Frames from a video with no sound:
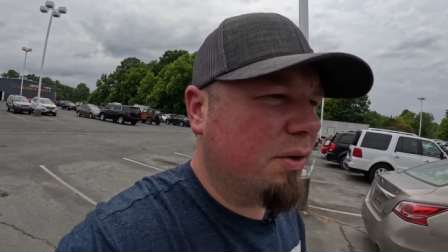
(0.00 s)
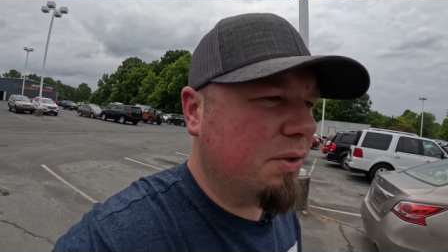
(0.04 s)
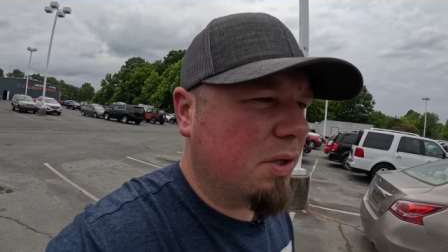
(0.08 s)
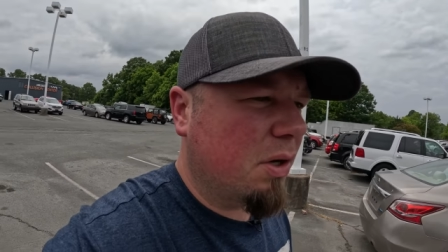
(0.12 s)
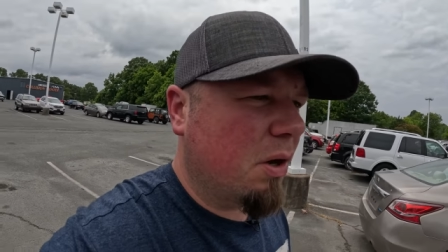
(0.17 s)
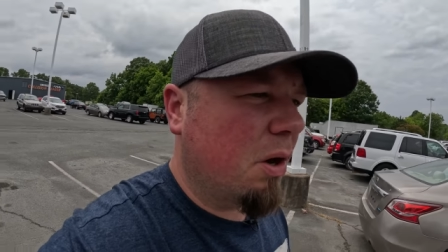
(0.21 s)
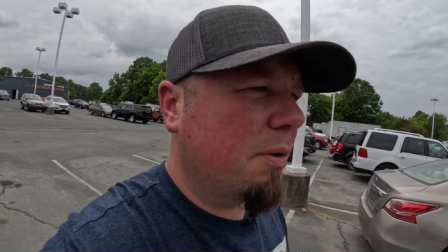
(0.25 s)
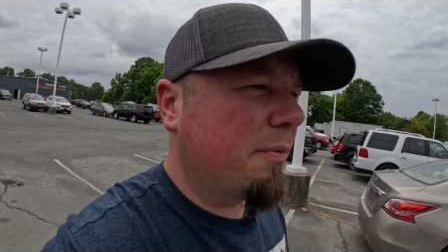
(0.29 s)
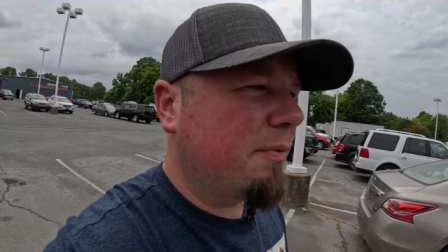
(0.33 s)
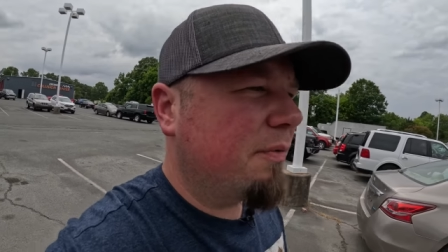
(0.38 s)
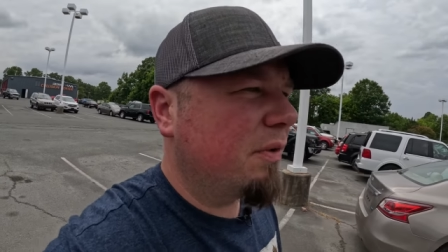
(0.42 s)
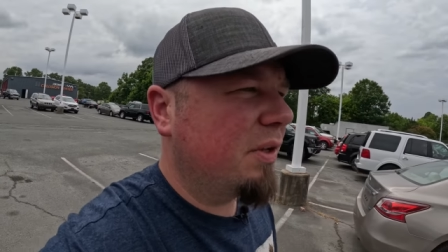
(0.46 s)
So
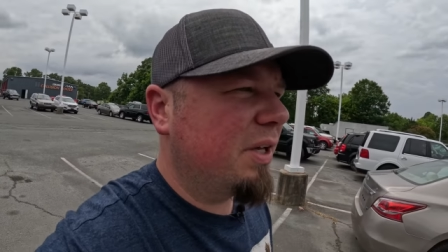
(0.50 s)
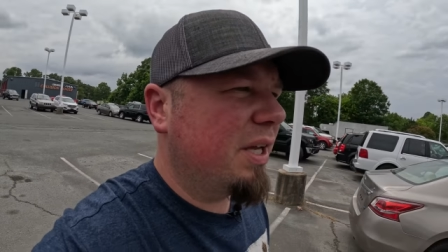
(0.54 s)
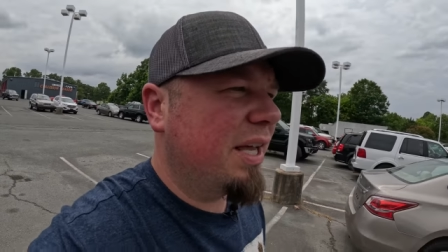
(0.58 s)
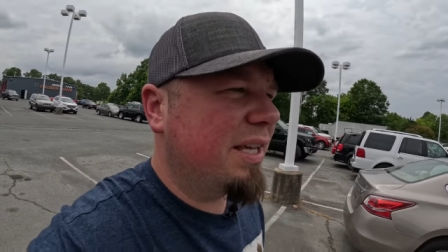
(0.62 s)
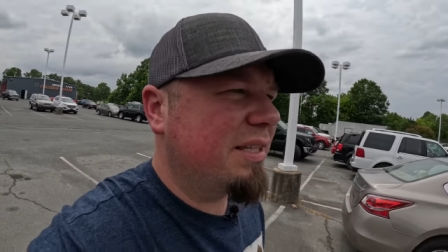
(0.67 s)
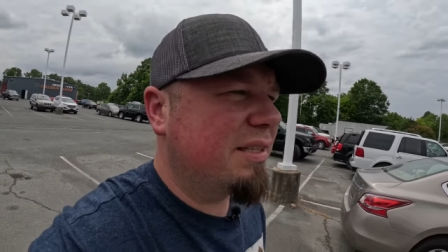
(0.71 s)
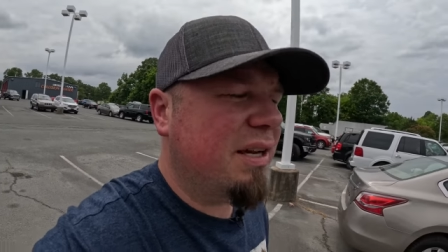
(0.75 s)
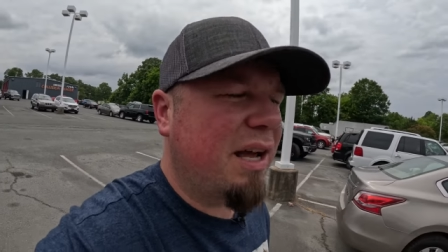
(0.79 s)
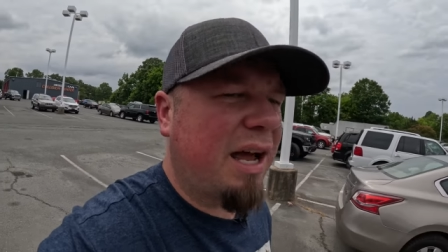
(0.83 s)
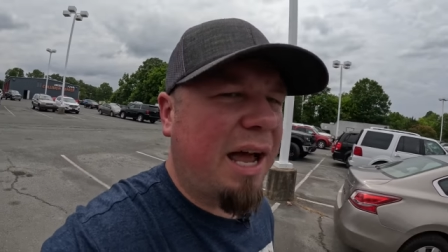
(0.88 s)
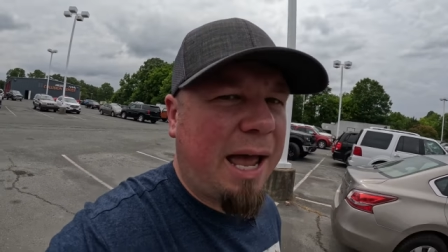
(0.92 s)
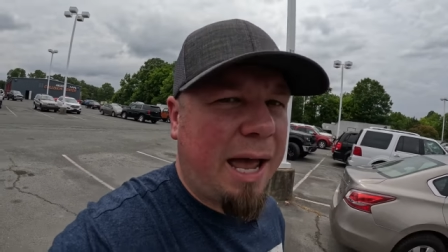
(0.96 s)
hopefully
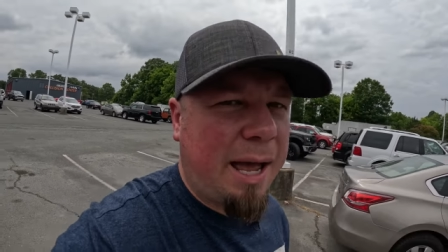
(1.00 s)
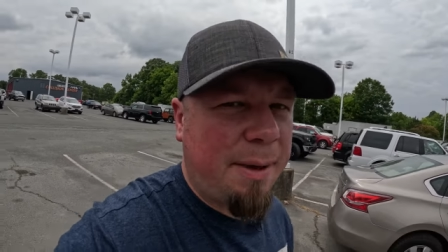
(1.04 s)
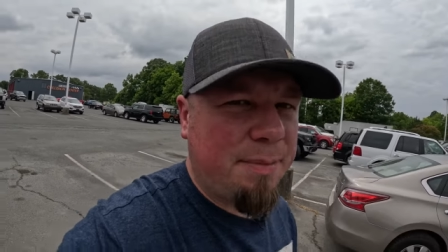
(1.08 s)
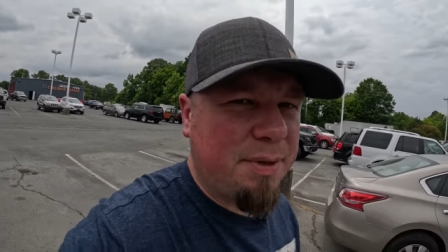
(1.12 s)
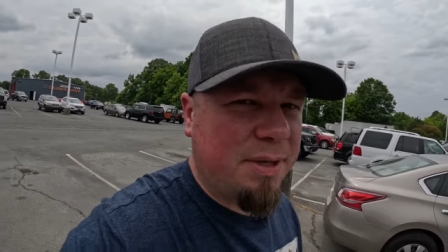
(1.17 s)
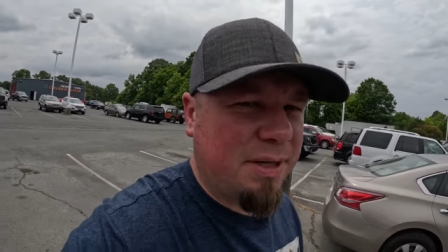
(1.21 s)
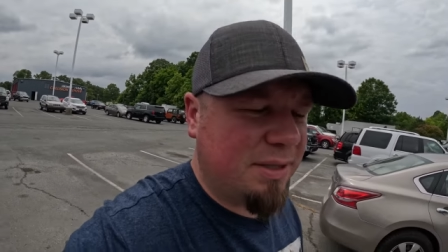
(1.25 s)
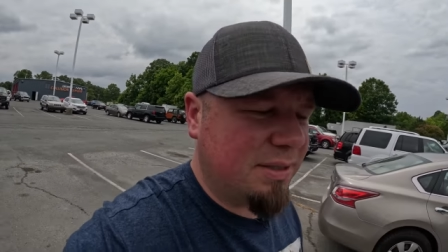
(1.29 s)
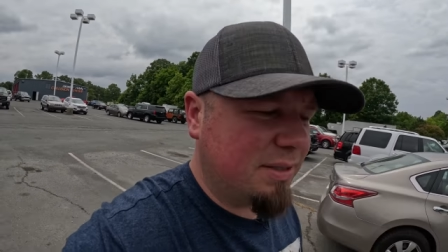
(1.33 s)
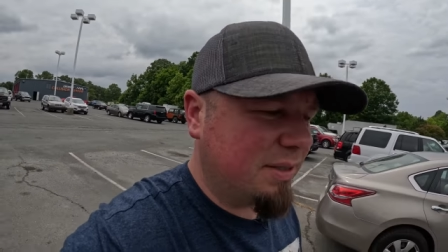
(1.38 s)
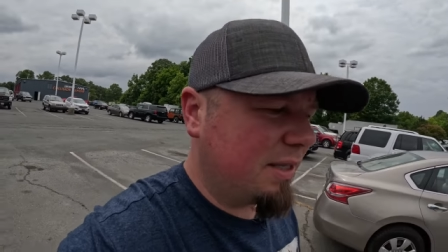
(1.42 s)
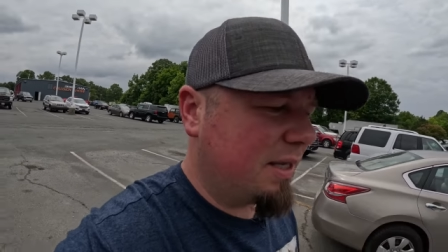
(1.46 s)
that's not
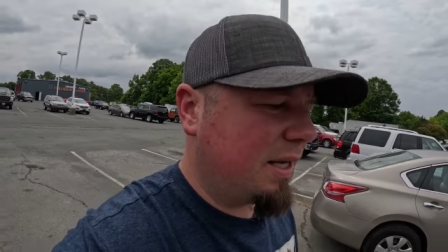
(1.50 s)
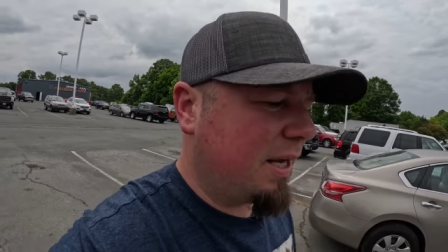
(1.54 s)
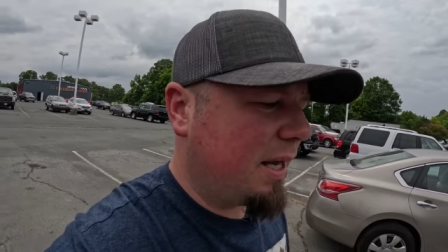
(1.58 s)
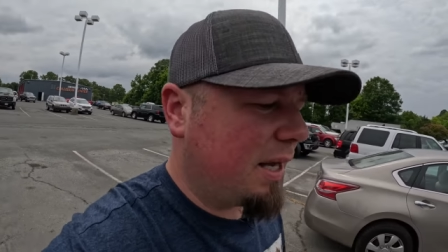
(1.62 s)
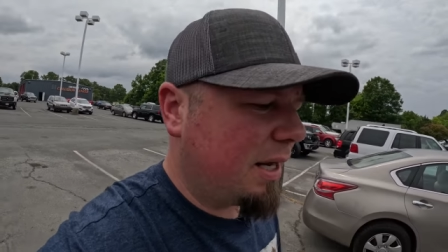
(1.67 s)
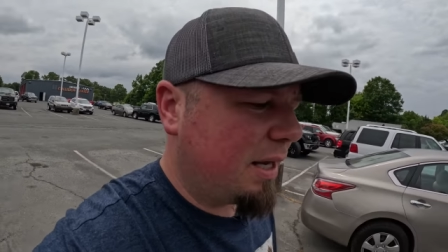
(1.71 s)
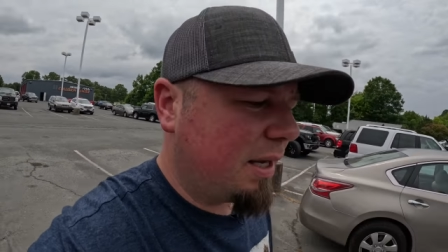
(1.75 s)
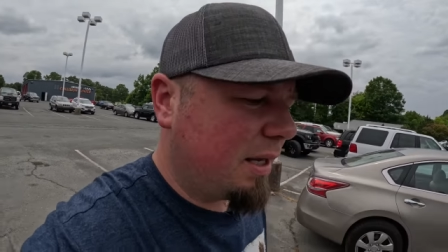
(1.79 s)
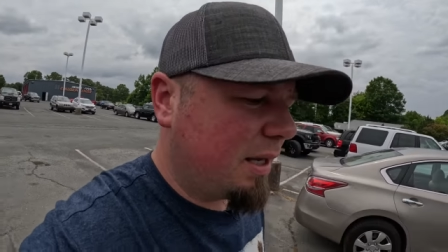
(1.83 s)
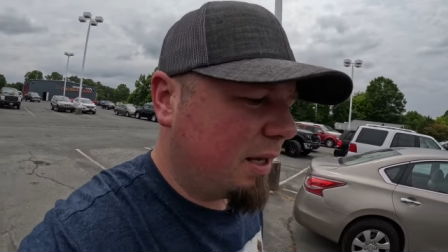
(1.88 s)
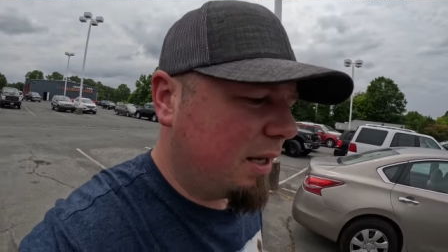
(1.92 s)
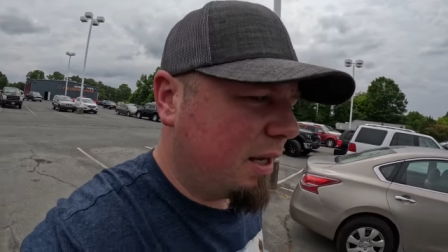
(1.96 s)
happening today.